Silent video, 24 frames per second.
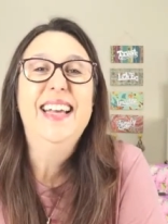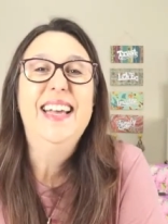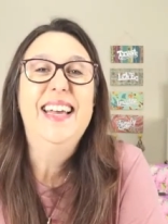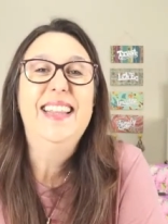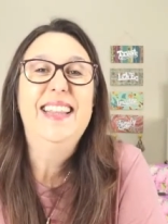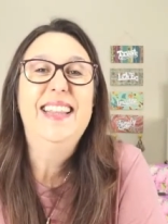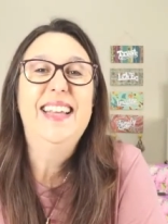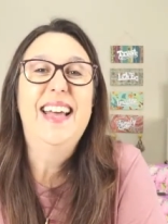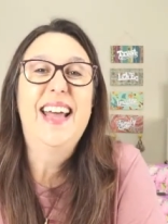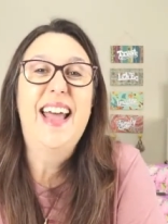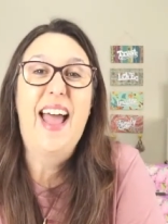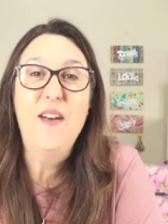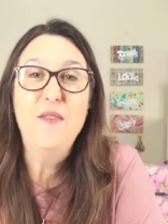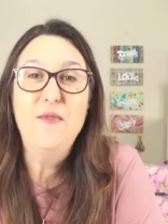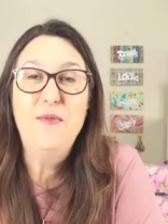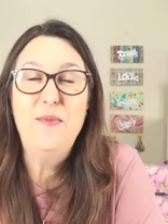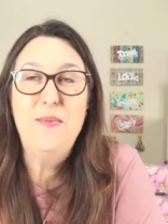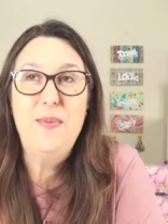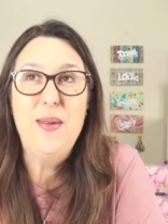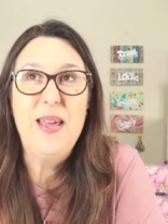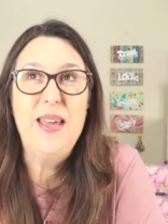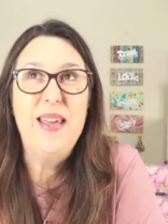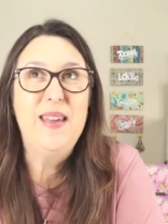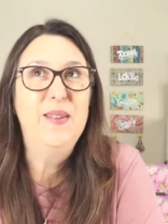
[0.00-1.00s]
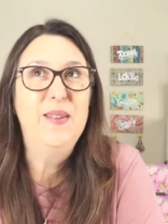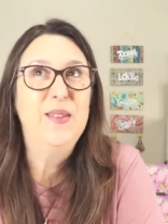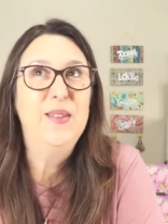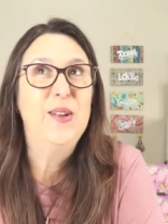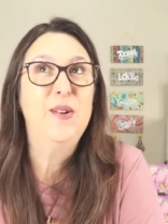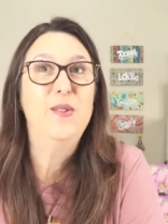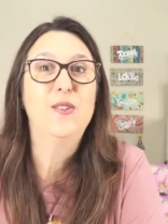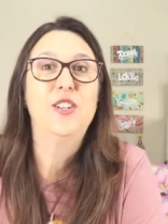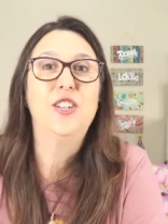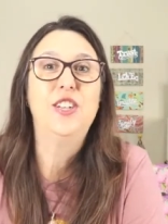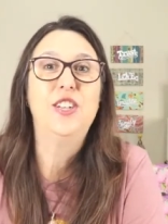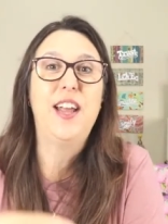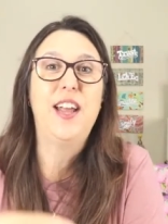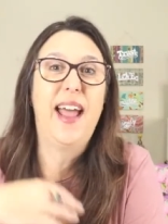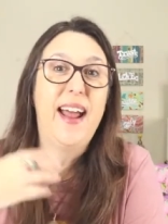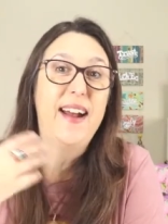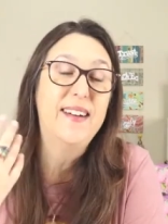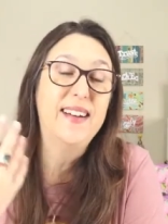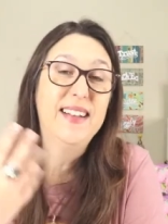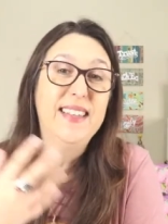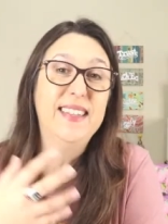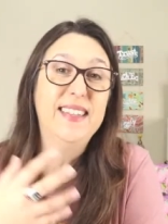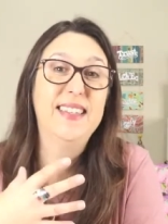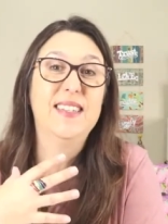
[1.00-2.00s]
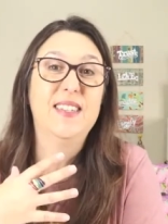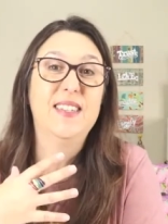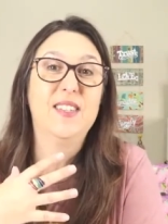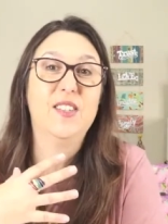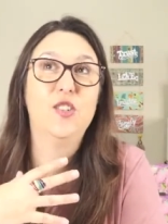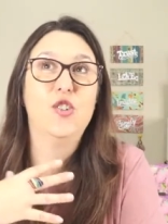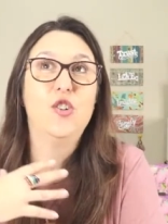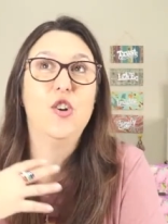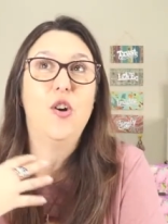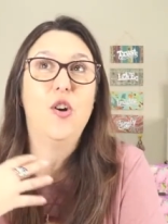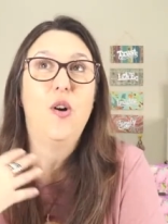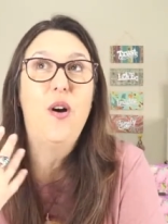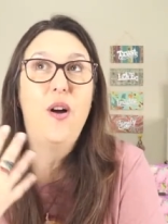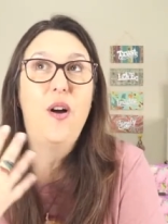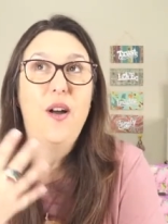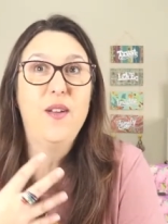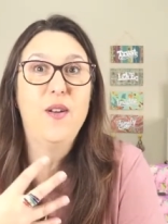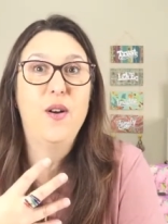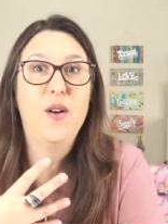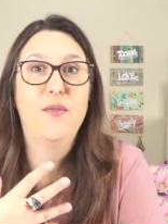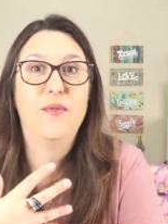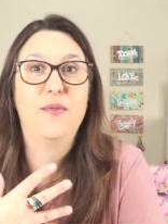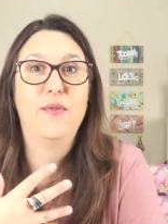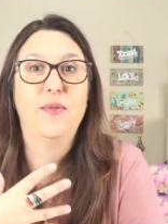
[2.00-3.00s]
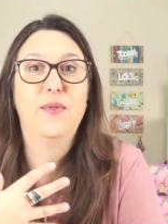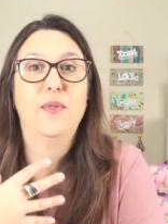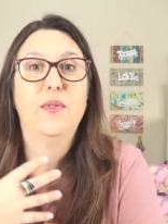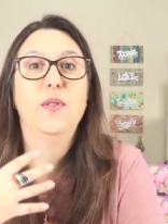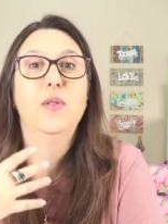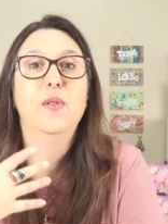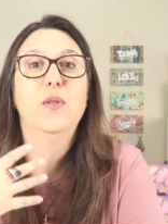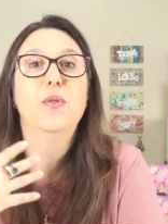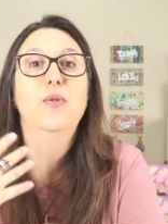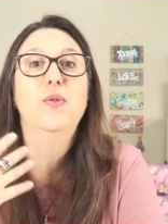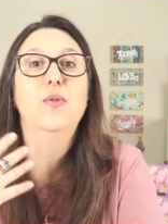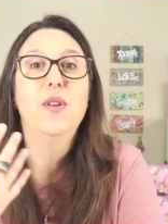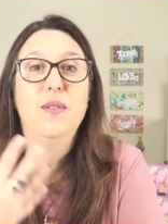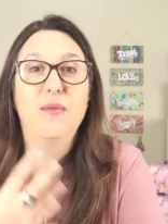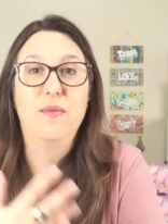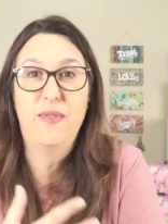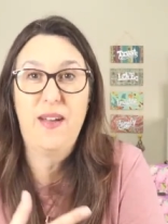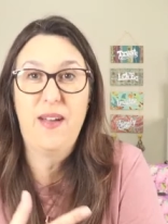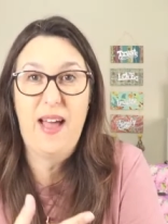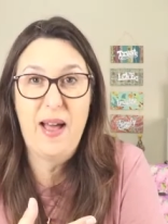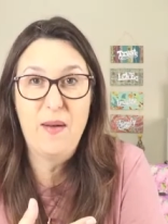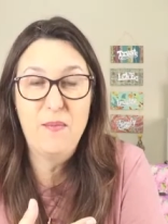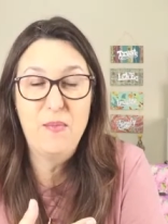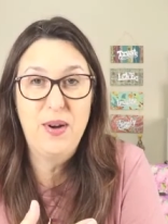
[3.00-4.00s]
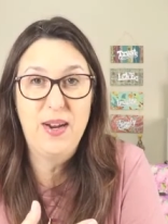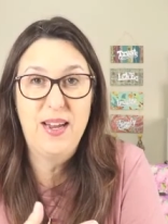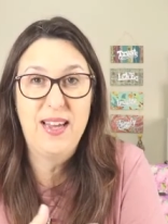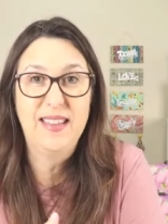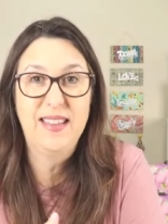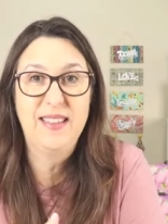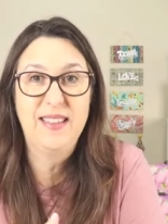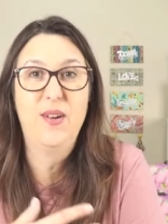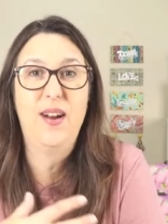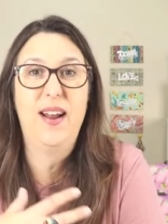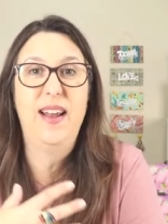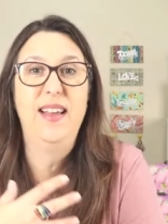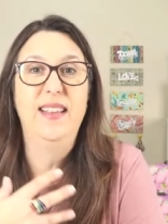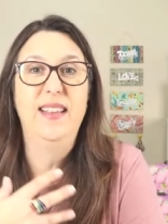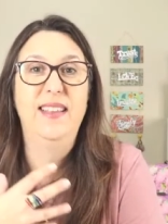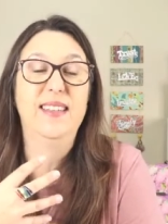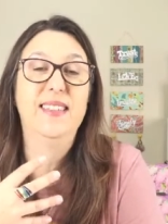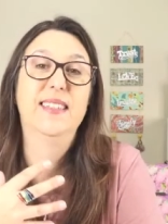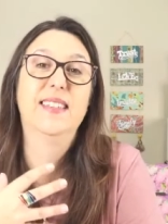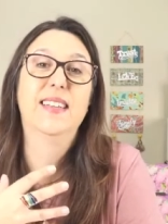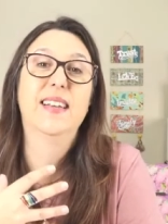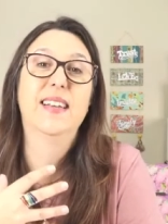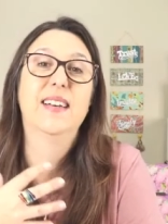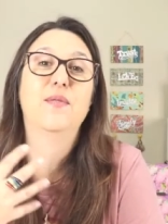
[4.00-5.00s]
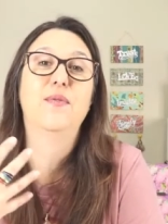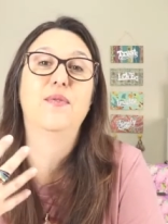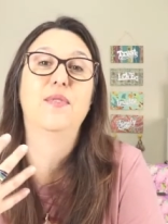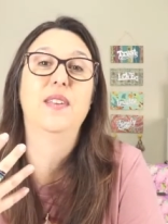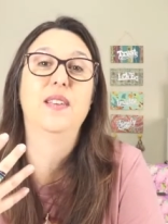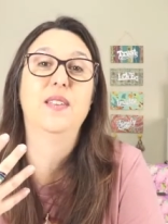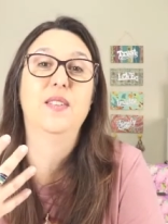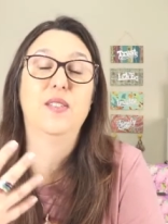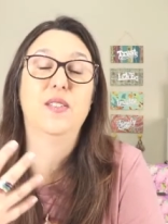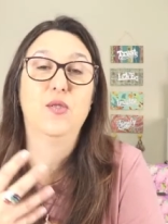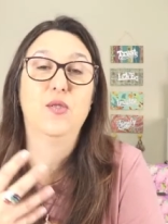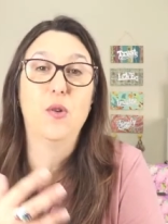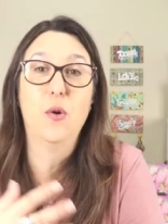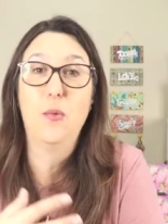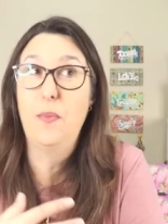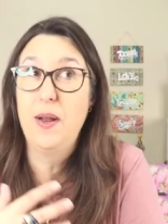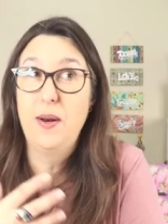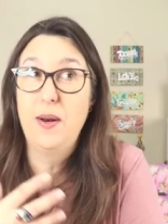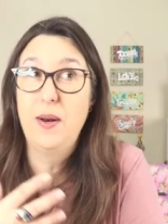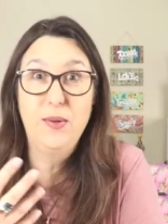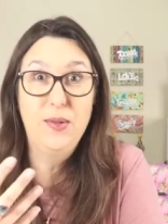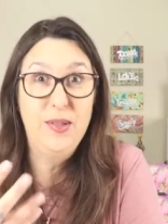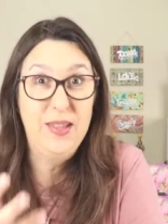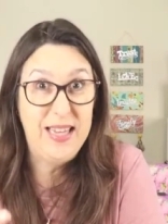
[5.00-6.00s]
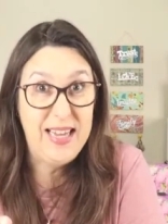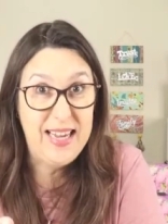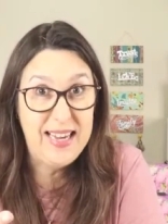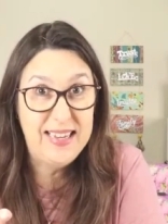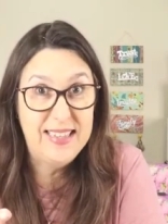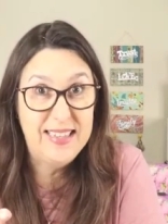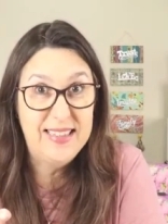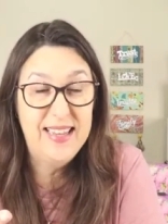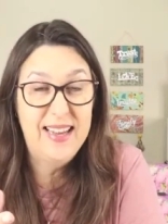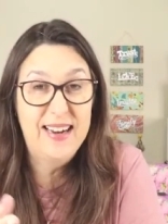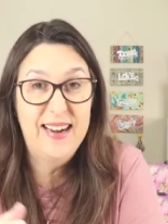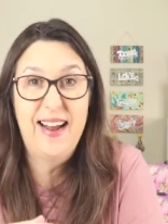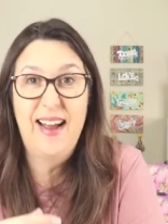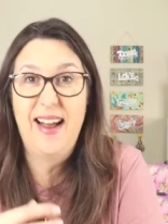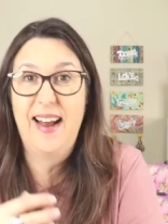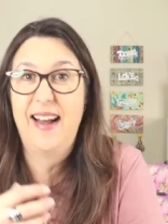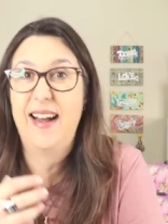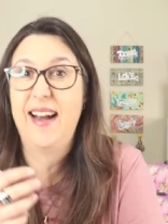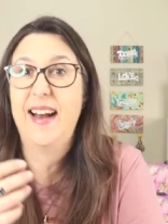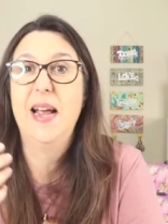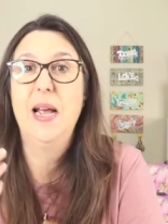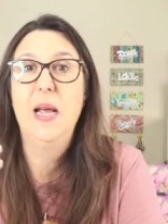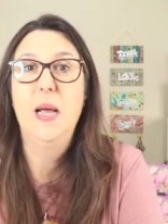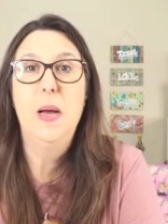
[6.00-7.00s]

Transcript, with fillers: And I have been, you know, sharing this joy of gluing fabric and creating something super unique that are